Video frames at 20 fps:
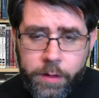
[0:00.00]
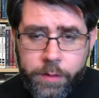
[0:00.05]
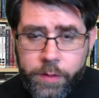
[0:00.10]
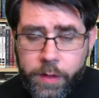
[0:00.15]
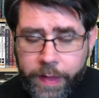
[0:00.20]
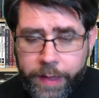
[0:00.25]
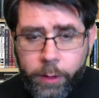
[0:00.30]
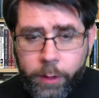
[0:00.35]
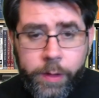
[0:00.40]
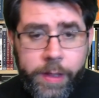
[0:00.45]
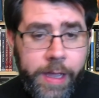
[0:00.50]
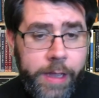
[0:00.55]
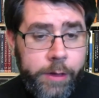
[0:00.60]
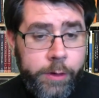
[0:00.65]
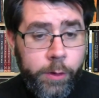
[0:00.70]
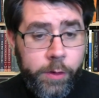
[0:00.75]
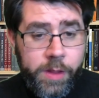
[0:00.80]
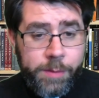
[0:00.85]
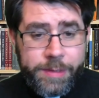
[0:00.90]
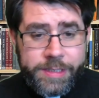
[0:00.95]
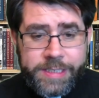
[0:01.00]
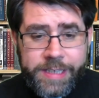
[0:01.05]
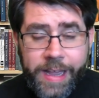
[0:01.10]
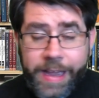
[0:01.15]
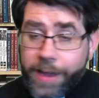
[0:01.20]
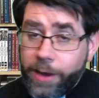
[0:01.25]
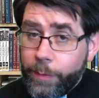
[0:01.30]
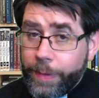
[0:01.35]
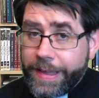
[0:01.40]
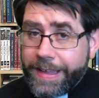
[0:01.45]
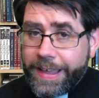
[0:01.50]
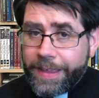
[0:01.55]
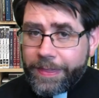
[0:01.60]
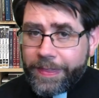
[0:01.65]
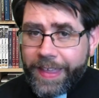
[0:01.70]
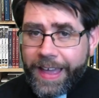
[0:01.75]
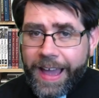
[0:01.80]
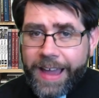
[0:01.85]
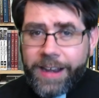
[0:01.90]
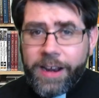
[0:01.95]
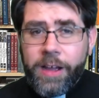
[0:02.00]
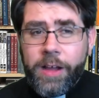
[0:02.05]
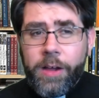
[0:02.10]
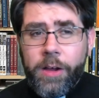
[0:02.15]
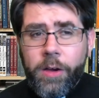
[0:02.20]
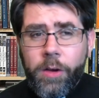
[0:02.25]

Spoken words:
They're like, okay, you're the Messiah. We get that.